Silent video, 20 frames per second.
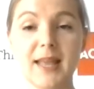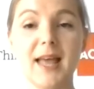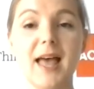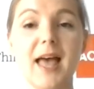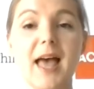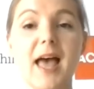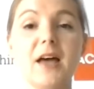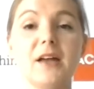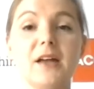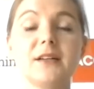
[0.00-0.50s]

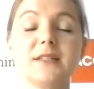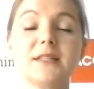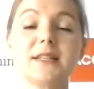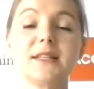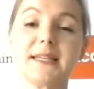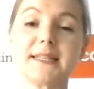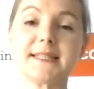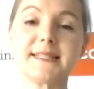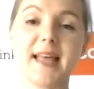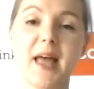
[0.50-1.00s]
And
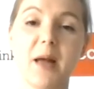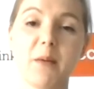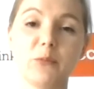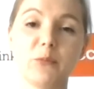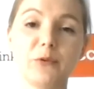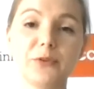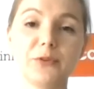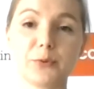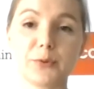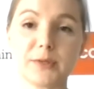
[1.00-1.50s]
exam
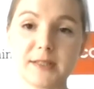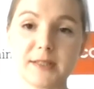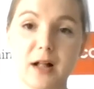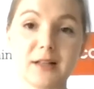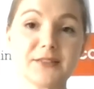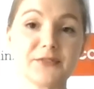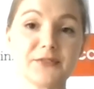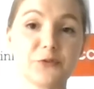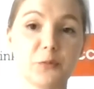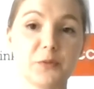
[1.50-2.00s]
with
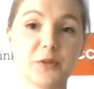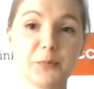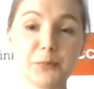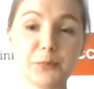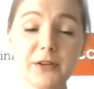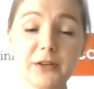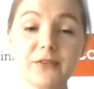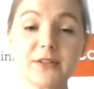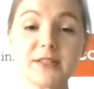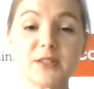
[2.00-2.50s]
results from the
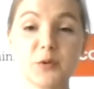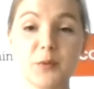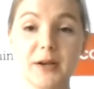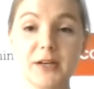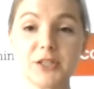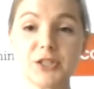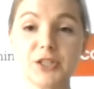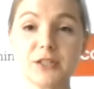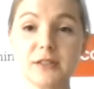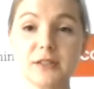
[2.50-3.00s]
previous
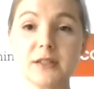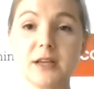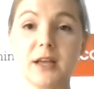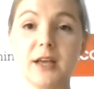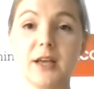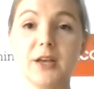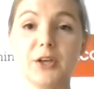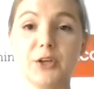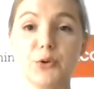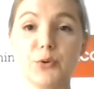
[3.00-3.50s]
question,
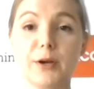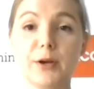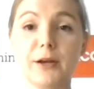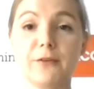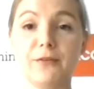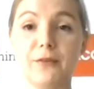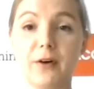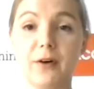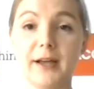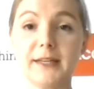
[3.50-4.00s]
you
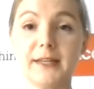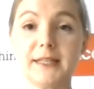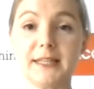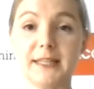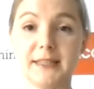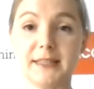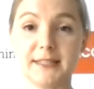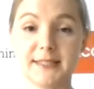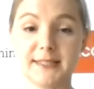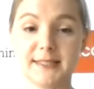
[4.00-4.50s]
can find
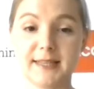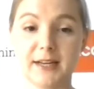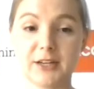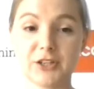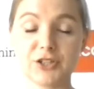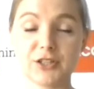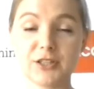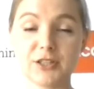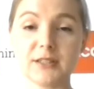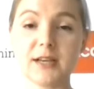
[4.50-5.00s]
in this
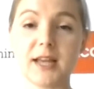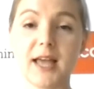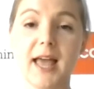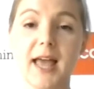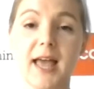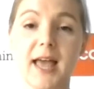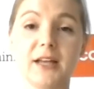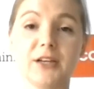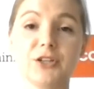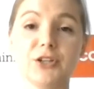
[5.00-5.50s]
section
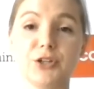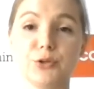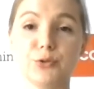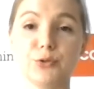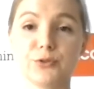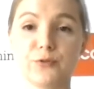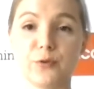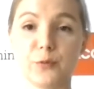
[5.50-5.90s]
and use for